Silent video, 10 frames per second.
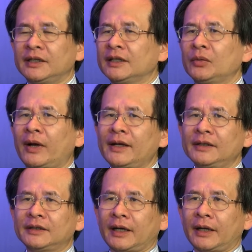The other one
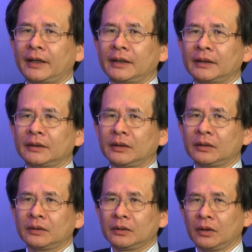is I
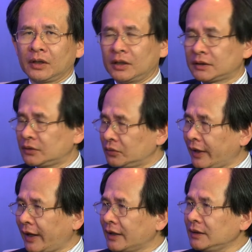talk
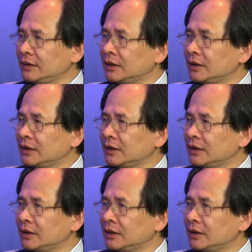today